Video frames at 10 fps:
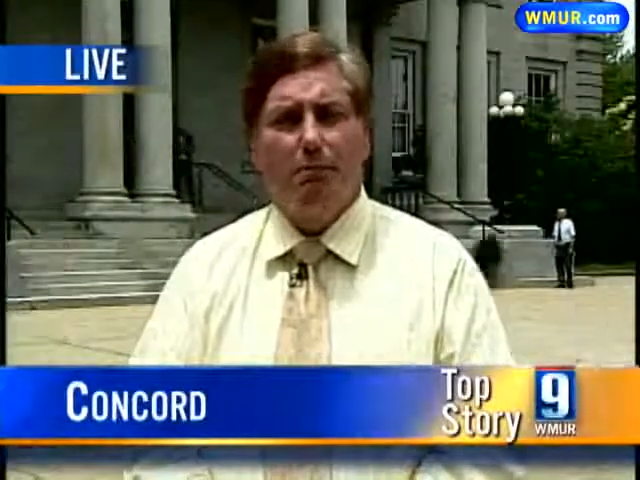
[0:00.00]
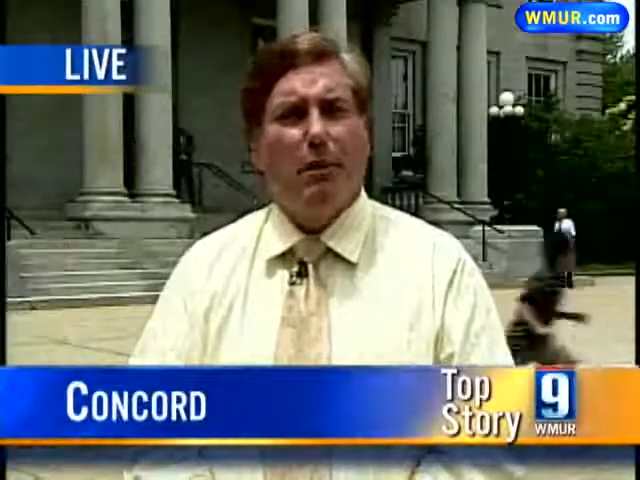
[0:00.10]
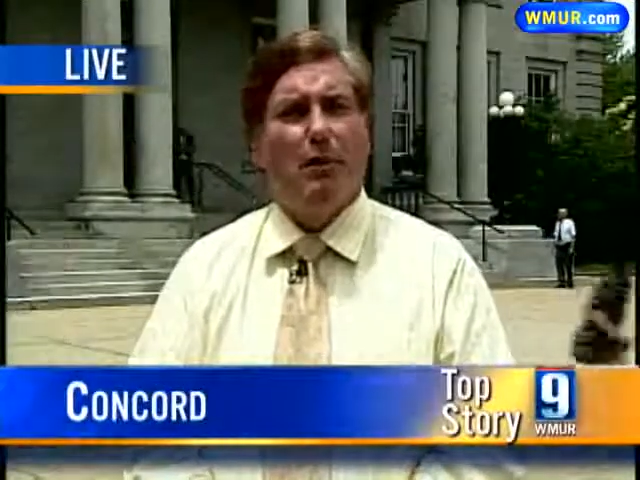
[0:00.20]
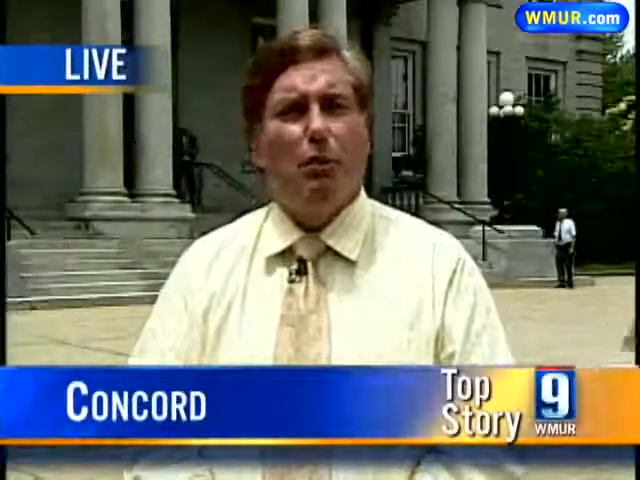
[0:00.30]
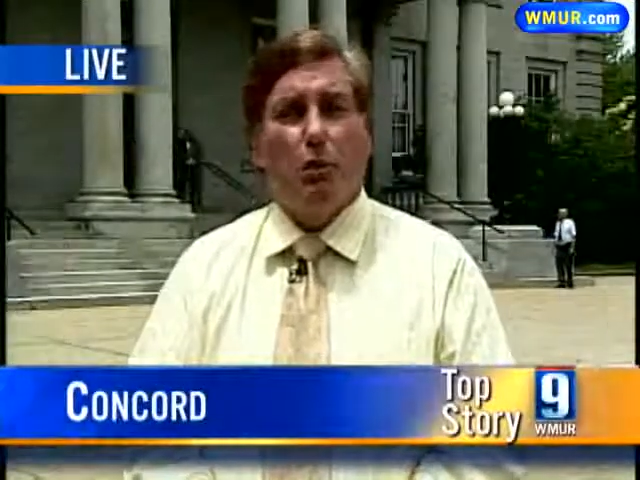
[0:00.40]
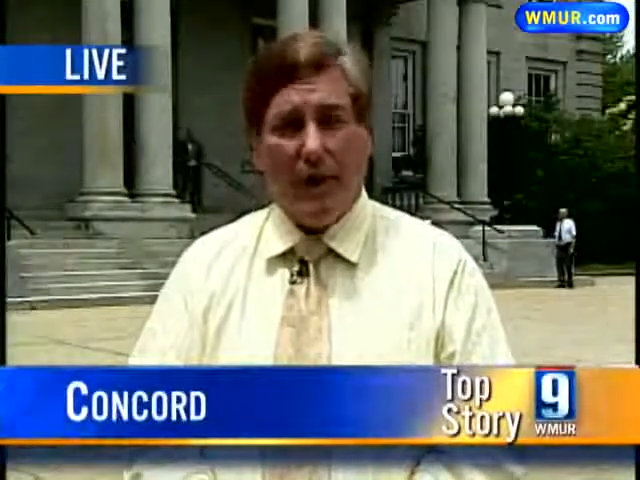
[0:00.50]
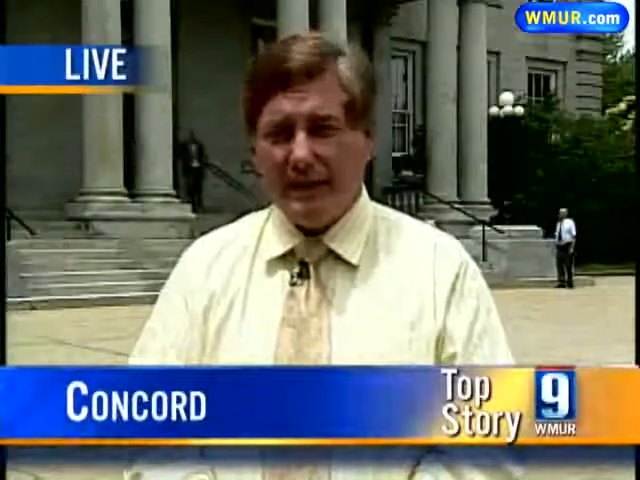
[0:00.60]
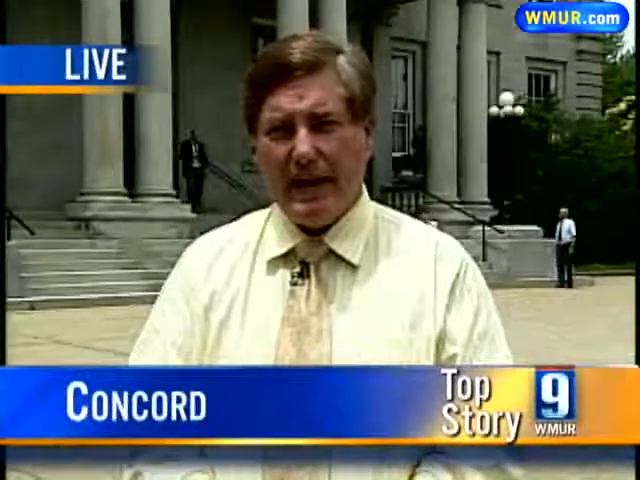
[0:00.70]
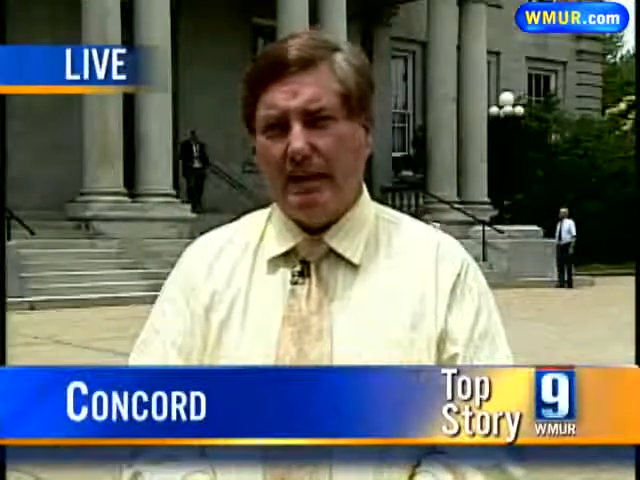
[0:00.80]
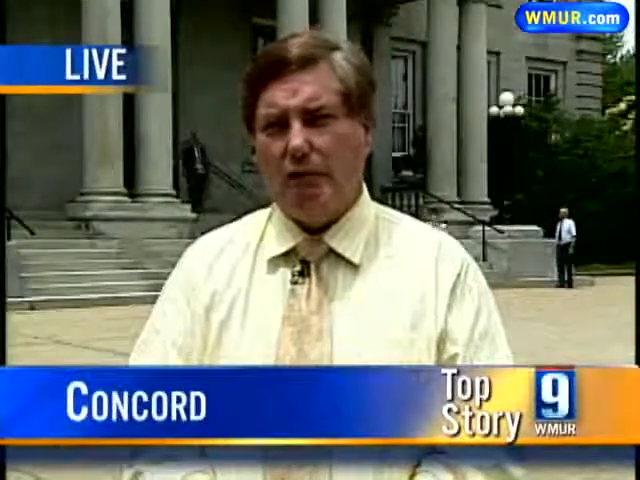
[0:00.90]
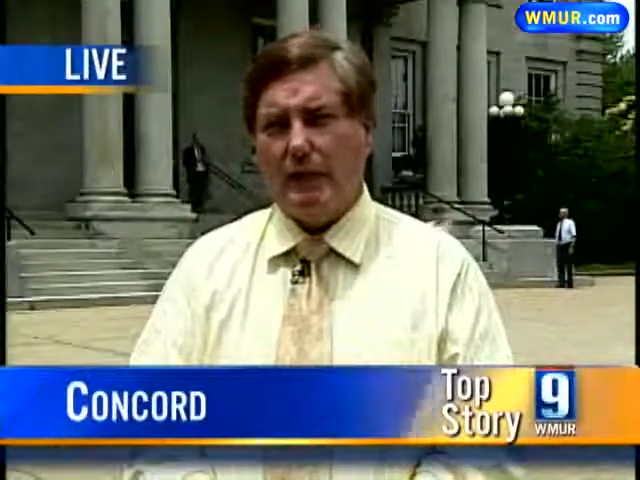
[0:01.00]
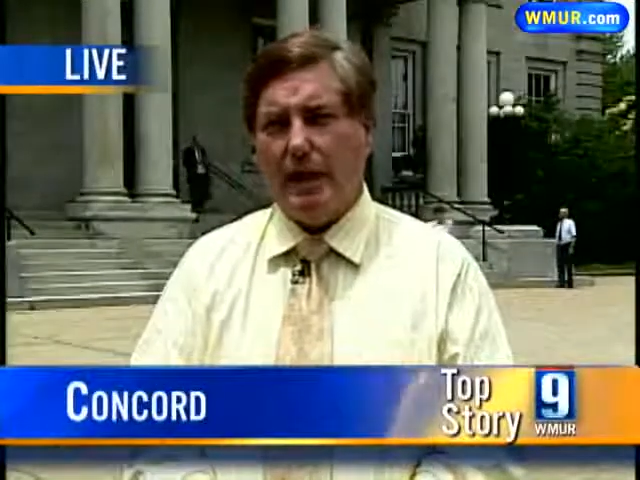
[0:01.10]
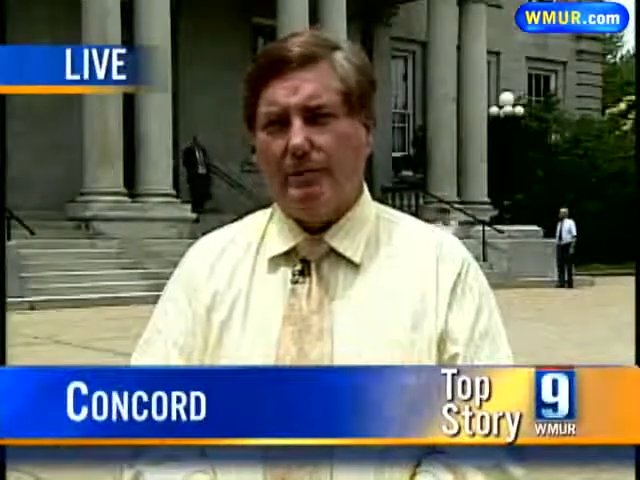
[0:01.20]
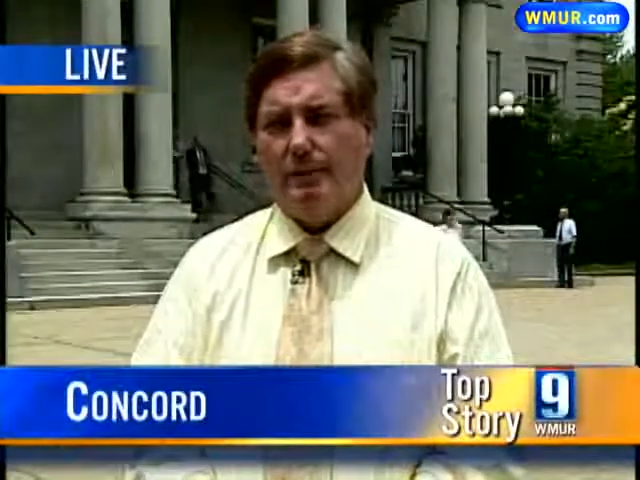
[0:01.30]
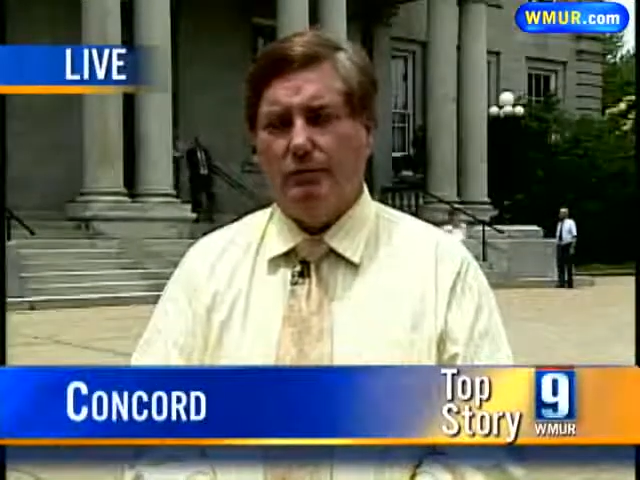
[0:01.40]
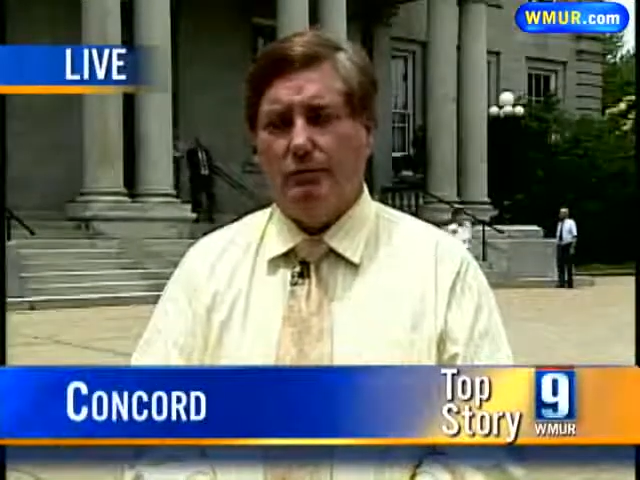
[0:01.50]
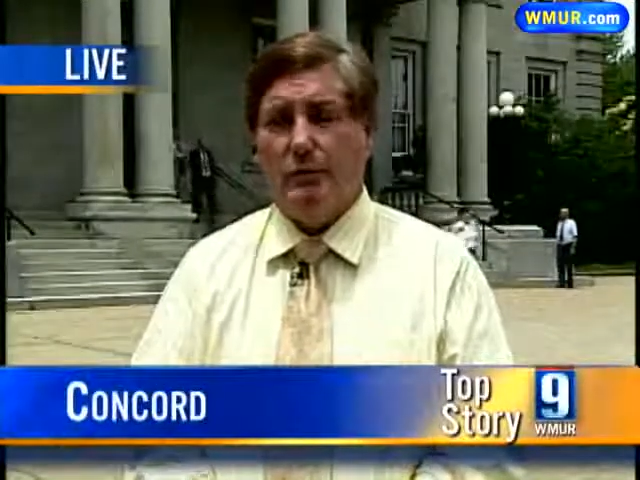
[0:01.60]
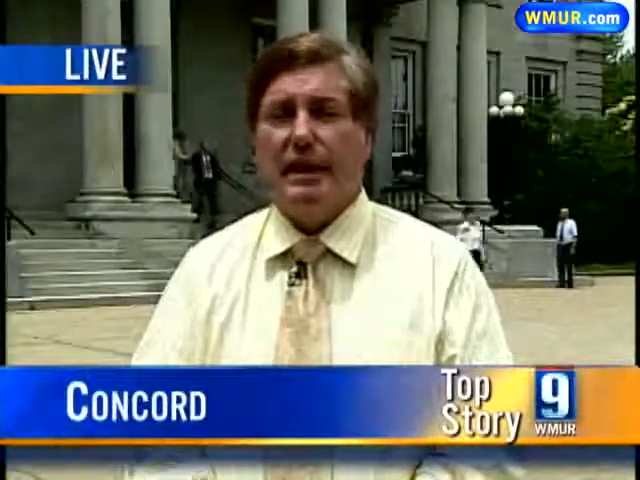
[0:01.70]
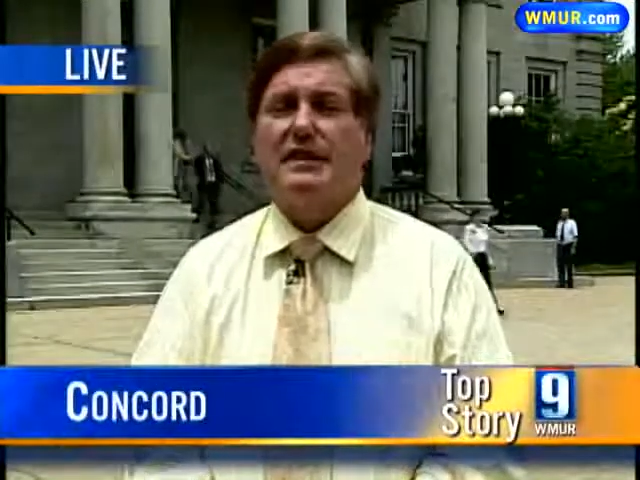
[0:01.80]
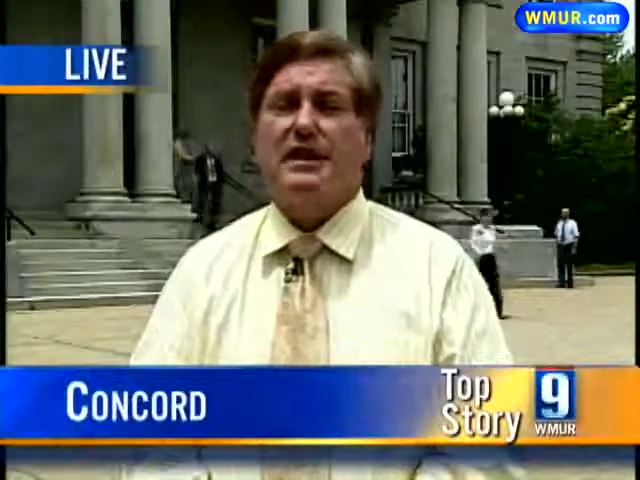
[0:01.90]
but when that will happen,
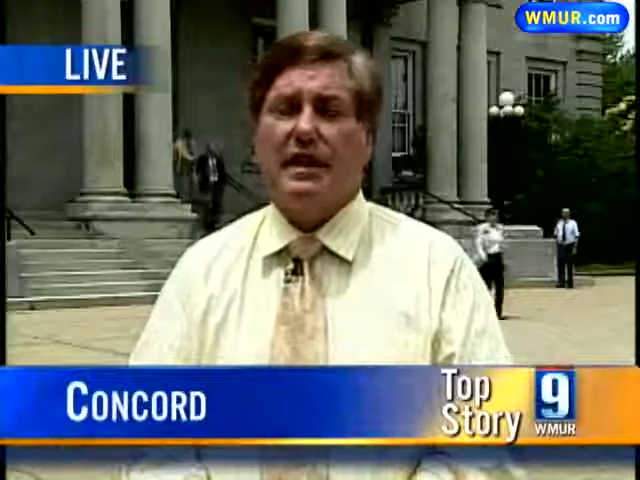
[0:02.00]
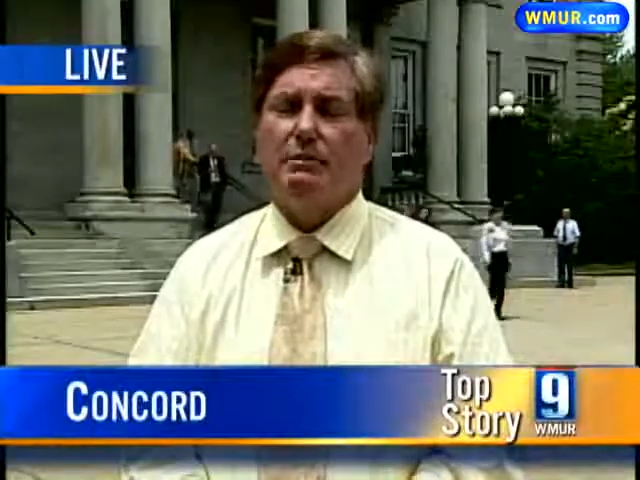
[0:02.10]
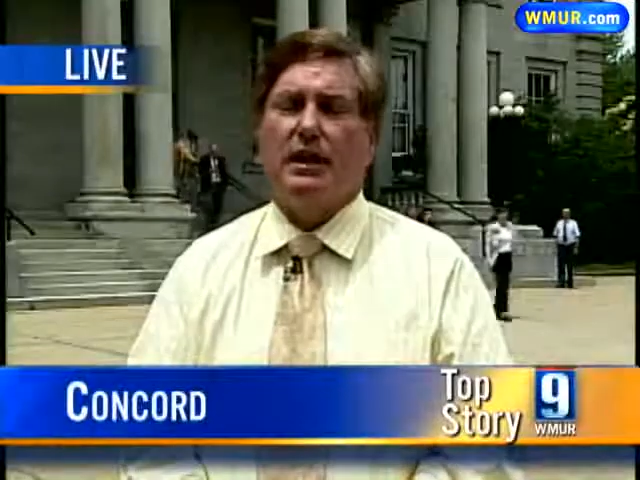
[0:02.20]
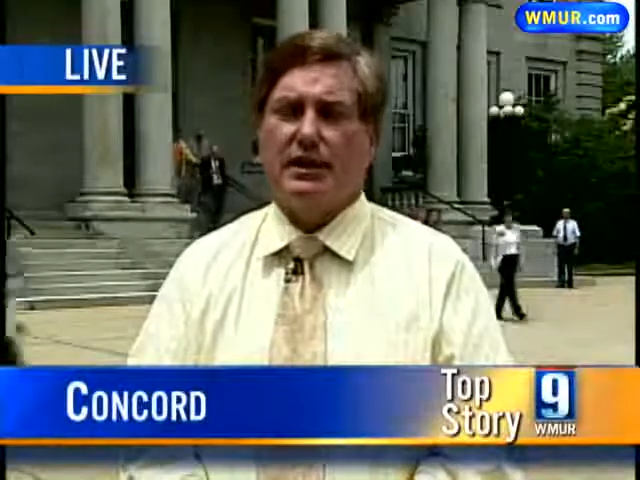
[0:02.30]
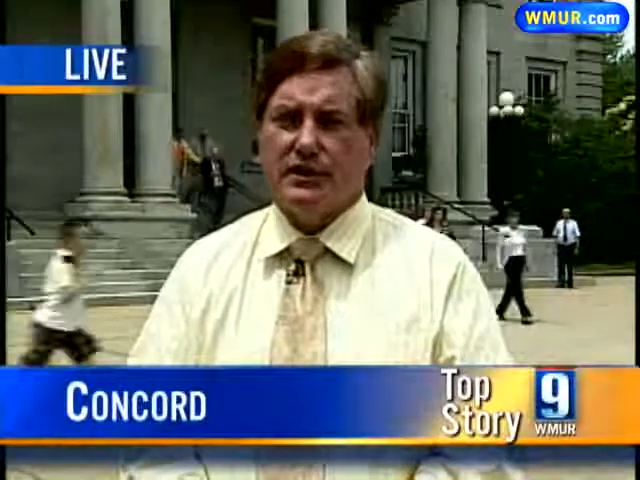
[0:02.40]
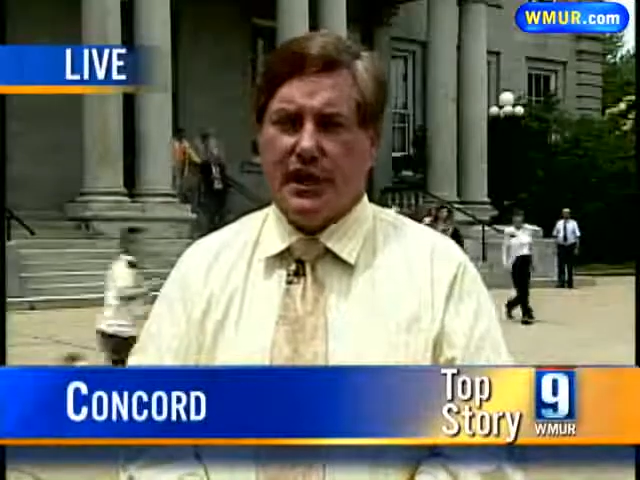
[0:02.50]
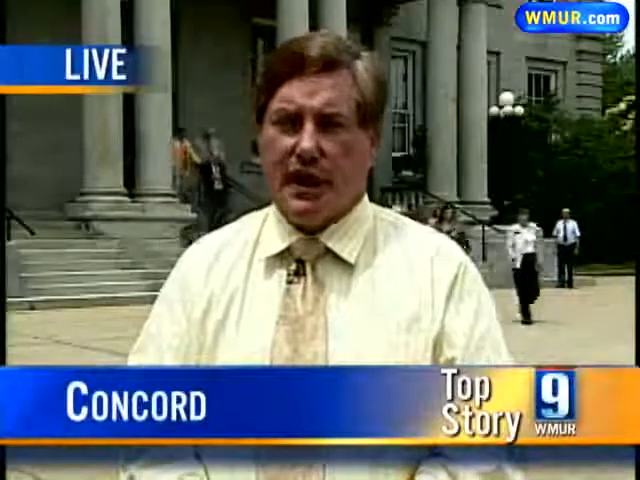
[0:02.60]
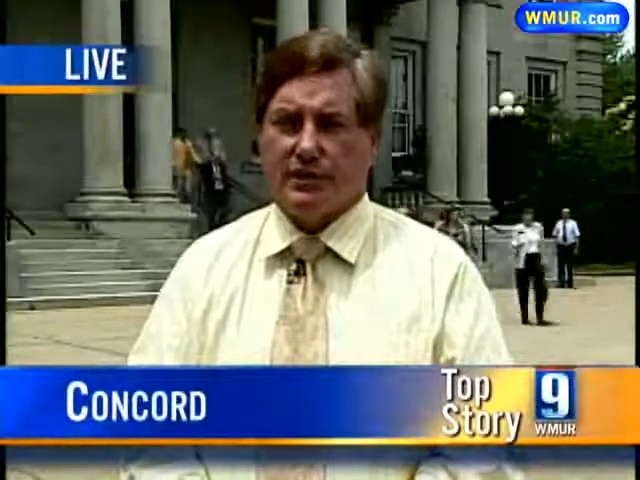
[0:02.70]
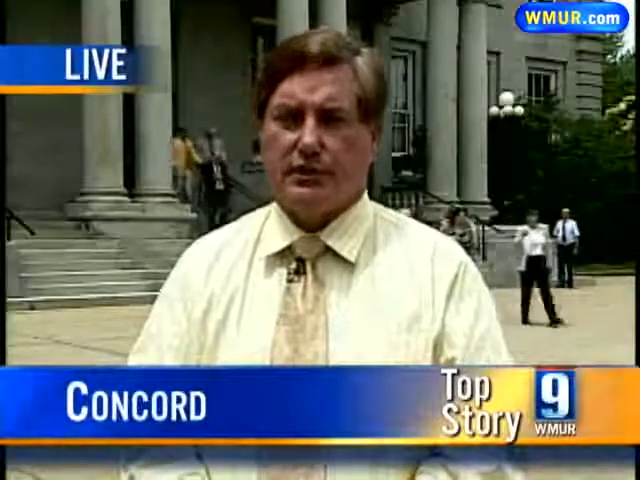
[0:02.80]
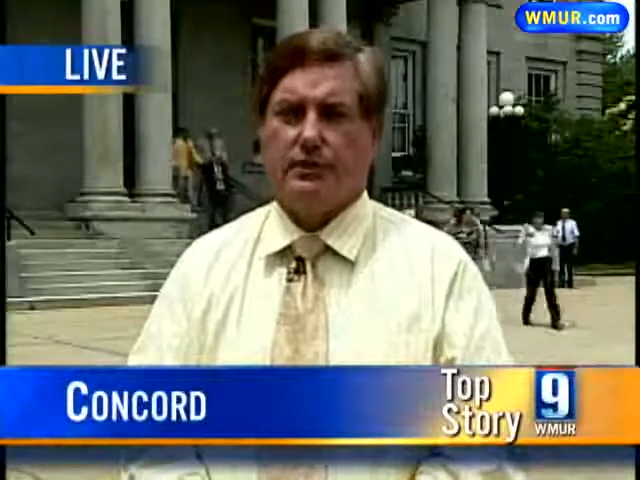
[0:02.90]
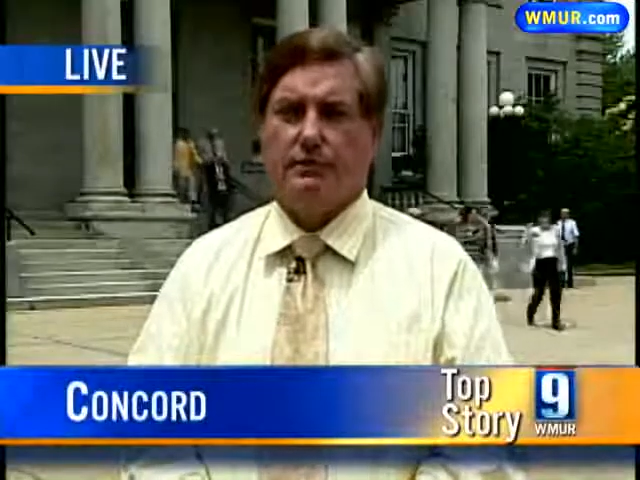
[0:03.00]
well, that's anybody's guess.